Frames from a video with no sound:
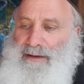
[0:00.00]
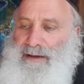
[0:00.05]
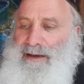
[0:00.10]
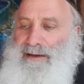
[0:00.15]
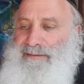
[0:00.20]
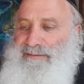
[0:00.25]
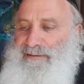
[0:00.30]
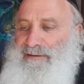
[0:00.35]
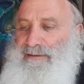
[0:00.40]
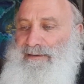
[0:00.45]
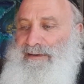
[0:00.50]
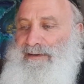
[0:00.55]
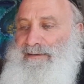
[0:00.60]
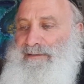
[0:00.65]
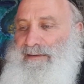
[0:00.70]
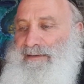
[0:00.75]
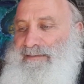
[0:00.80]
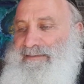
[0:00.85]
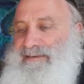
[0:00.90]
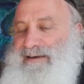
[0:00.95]
And certainly a
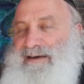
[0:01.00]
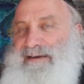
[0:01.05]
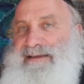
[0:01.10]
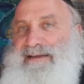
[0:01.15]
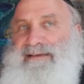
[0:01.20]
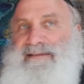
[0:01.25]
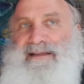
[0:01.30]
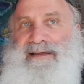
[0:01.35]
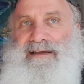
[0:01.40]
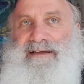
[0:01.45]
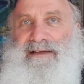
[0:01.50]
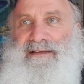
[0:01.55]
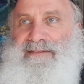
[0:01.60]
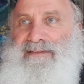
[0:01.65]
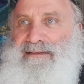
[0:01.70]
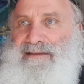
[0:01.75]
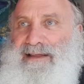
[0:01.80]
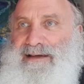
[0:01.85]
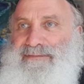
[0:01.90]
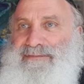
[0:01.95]
tzaddik like at the
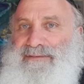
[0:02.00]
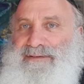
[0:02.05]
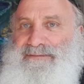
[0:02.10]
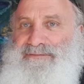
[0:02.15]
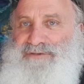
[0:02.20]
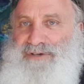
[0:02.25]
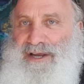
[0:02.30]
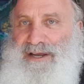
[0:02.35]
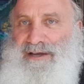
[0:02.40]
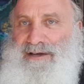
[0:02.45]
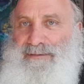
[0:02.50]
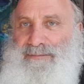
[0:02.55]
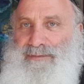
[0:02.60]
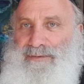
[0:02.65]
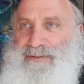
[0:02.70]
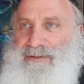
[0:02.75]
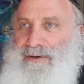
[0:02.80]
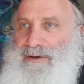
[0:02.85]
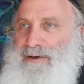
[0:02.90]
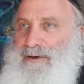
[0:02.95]
level of Jacob,
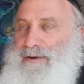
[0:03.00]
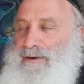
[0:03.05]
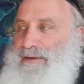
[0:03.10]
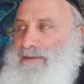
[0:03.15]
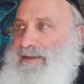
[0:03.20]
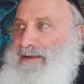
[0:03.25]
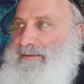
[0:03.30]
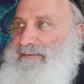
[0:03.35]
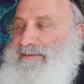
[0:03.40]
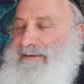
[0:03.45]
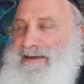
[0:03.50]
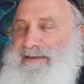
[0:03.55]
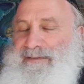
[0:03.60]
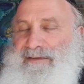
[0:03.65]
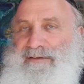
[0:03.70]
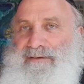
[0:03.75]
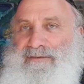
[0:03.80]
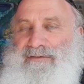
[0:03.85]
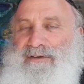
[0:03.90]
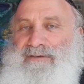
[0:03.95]
where they say
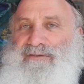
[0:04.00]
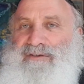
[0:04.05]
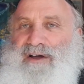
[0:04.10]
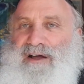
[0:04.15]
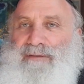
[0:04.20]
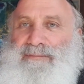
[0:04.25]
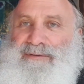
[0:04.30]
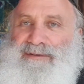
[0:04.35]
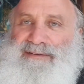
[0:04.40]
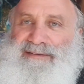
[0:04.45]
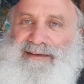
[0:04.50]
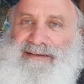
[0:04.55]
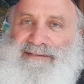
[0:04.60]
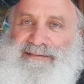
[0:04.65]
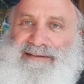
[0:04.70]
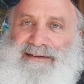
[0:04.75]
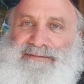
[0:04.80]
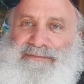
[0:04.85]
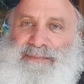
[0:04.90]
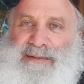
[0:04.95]
that the Talmud says
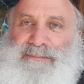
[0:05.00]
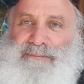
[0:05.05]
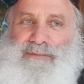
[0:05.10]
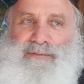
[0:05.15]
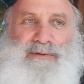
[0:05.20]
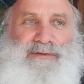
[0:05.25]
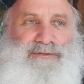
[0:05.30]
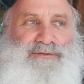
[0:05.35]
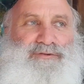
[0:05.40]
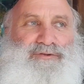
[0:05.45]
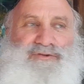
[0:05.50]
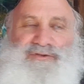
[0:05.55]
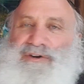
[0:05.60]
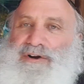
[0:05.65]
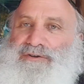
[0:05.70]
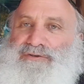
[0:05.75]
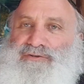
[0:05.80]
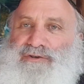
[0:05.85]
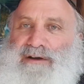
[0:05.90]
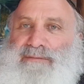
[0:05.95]
that people would
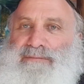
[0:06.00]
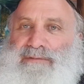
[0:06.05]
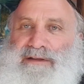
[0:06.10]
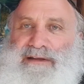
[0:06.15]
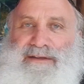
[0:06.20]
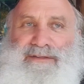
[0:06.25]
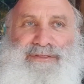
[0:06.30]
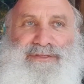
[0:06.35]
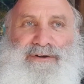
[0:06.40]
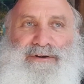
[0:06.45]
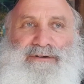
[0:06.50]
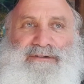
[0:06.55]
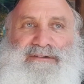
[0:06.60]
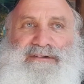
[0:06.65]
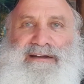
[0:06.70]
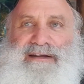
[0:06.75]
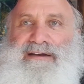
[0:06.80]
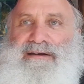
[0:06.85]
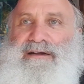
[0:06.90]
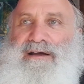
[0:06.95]
start trembling
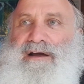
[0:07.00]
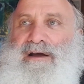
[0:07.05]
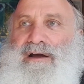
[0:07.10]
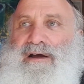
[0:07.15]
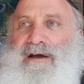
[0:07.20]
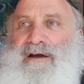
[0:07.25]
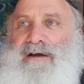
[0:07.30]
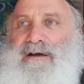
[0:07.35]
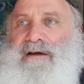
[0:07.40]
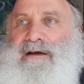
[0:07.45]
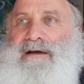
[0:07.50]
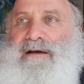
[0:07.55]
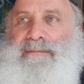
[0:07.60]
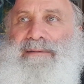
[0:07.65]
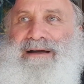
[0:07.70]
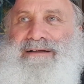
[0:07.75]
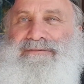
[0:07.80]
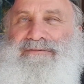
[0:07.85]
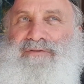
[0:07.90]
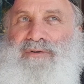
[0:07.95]

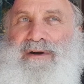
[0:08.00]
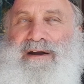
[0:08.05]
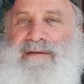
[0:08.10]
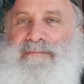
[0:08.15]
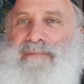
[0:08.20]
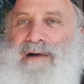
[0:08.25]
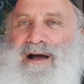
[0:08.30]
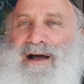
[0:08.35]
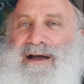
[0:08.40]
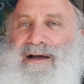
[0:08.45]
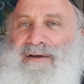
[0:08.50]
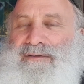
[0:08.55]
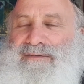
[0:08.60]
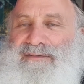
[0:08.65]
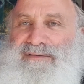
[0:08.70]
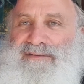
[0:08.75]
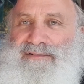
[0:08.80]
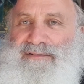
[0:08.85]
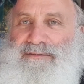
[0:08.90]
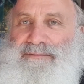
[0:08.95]
about 20
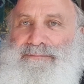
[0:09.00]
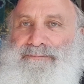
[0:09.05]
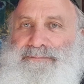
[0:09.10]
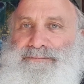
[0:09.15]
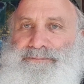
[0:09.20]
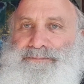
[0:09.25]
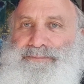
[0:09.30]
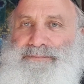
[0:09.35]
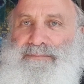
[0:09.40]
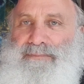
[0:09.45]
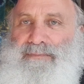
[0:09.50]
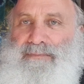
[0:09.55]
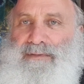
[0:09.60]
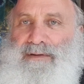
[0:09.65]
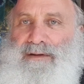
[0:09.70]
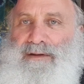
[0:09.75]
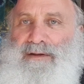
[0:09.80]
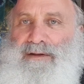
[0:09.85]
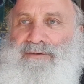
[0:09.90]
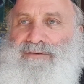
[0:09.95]
miles,
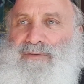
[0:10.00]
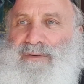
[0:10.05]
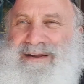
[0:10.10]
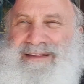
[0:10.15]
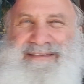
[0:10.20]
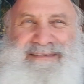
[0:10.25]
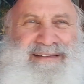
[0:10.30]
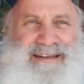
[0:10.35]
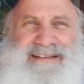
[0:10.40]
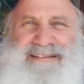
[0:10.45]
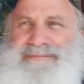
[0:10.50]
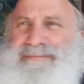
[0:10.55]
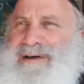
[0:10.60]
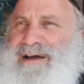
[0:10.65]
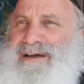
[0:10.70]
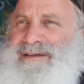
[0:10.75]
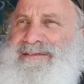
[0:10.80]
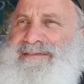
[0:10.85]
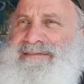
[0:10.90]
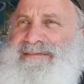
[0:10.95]
26
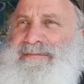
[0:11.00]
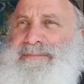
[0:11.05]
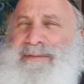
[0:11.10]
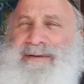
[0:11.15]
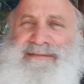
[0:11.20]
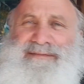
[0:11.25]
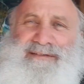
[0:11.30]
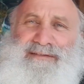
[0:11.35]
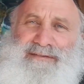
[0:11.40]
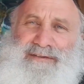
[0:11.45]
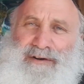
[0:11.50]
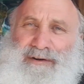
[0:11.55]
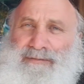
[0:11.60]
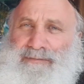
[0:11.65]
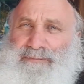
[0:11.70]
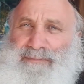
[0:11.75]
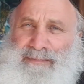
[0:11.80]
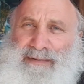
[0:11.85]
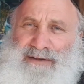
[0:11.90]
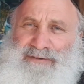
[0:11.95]
miles, depends on your
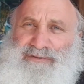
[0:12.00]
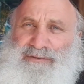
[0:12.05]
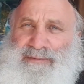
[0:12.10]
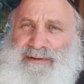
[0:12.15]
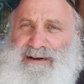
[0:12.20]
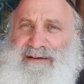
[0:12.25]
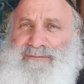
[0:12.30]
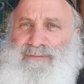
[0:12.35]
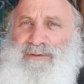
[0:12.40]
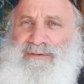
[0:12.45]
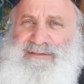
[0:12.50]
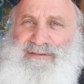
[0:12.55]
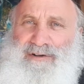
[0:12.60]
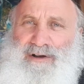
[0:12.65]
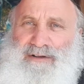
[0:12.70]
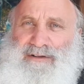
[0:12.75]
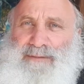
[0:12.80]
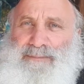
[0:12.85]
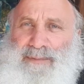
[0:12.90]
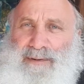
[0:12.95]
measurement of what's
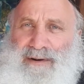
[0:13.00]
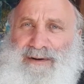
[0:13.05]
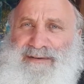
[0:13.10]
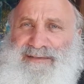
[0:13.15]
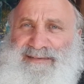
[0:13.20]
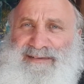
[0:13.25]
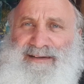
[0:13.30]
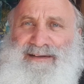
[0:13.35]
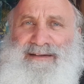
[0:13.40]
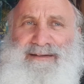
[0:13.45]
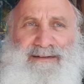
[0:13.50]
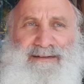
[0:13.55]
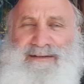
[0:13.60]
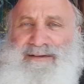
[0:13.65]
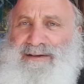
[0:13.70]
called a parsa.